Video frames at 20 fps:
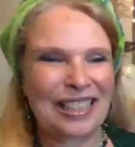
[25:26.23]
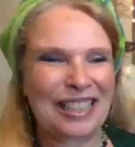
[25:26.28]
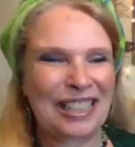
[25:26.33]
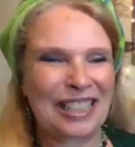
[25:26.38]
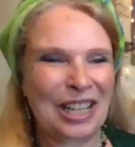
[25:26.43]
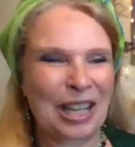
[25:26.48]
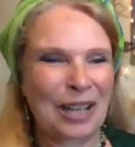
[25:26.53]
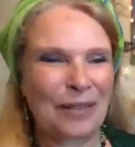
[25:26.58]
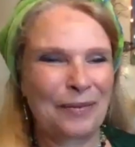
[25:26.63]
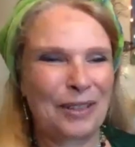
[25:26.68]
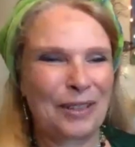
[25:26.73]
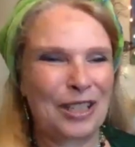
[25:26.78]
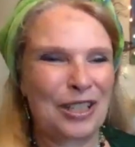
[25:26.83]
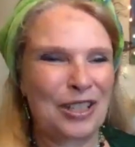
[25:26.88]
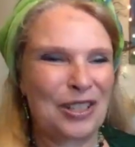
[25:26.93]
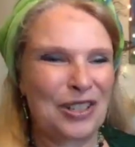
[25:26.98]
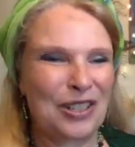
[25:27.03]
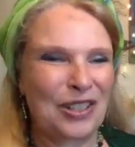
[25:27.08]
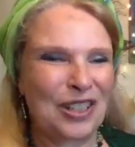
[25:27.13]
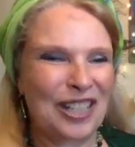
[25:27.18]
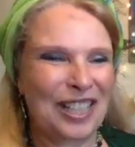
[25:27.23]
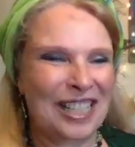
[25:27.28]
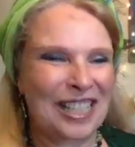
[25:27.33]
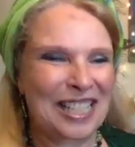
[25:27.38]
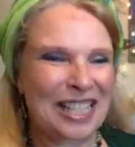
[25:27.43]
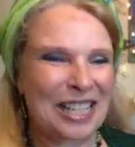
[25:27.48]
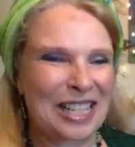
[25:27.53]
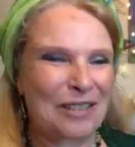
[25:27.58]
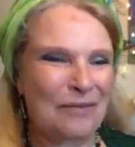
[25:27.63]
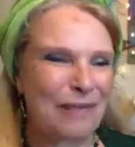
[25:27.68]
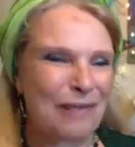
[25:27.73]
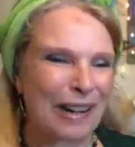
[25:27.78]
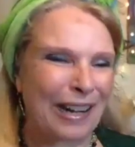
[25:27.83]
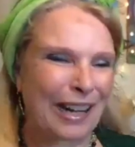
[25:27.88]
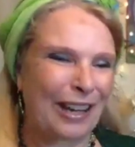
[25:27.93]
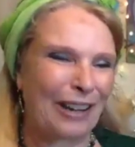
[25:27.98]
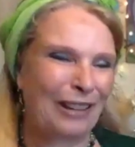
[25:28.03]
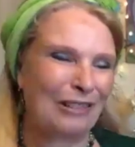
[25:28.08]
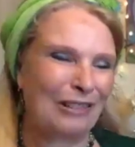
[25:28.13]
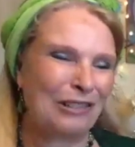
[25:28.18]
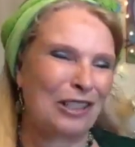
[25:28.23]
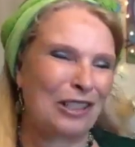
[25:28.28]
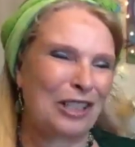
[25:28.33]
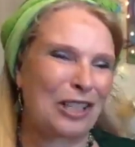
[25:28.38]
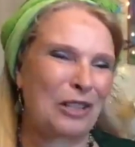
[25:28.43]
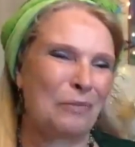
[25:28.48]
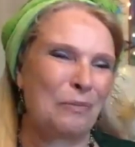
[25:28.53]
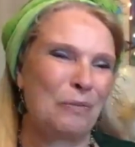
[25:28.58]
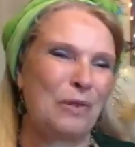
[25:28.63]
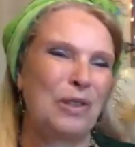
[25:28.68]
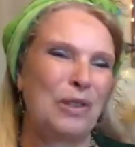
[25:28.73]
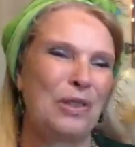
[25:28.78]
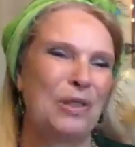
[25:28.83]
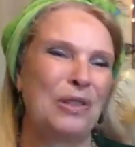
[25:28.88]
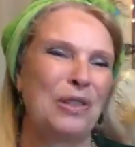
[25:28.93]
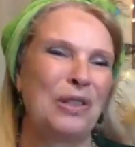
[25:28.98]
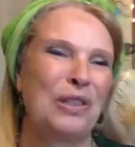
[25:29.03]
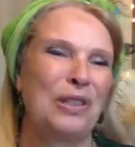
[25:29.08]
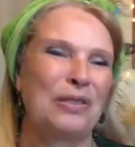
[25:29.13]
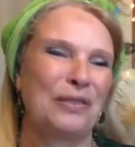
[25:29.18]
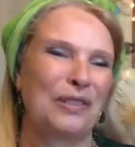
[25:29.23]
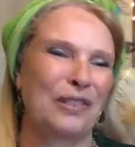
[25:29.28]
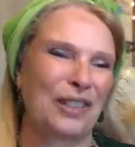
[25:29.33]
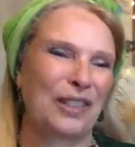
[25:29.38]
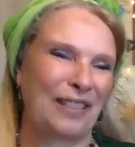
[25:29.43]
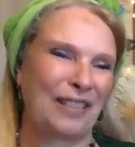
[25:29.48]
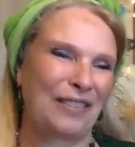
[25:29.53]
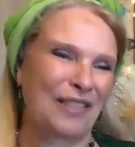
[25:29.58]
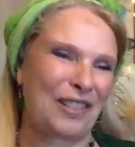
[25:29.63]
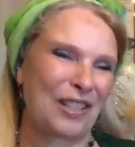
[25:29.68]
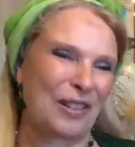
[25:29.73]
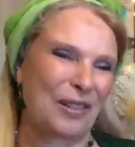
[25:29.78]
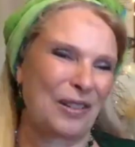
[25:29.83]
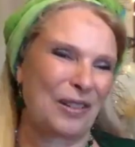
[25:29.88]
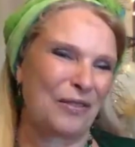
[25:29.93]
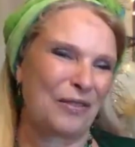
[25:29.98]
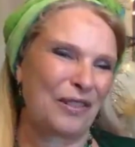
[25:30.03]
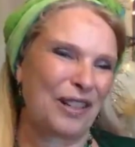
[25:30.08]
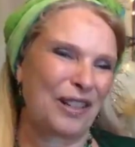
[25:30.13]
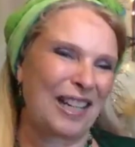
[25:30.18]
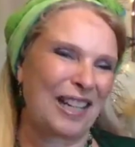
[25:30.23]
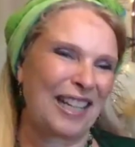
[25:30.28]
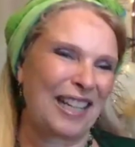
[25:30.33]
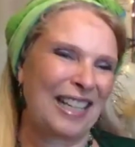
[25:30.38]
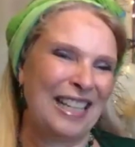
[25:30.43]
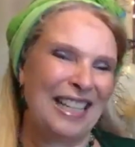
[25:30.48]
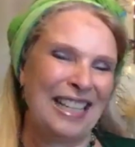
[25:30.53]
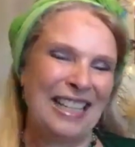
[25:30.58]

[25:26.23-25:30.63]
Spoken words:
you're coming to join us and bringing all these beautiful gifts and offering.